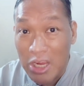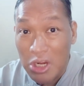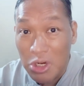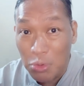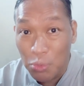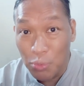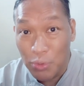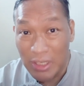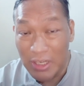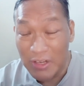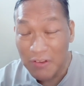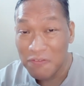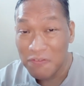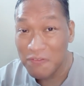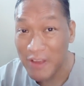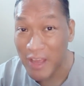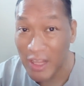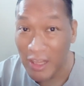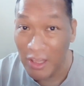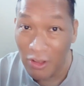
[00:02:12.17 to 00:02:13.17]
really
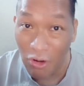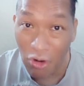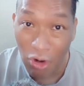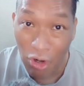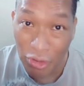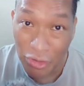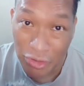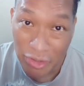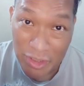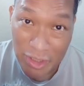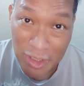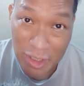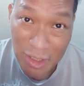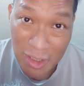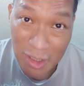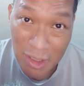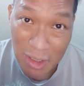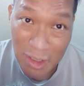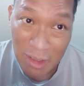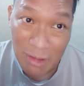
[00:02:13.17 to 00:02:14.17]
fell on the
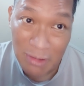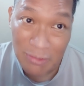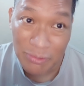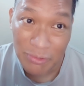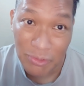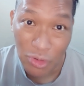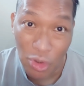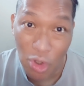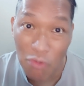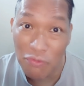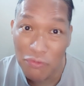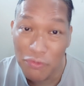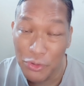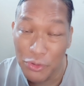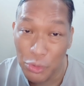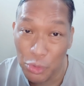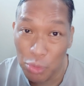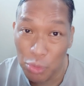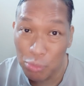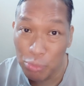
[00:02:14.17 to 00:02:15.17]
comfort
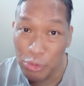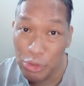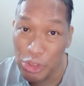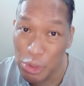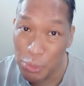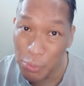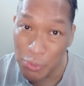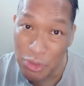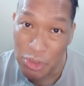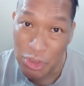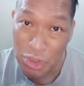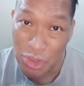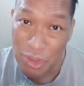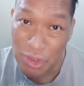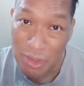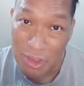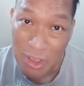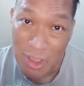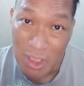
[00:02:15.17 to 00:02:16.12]
room where she was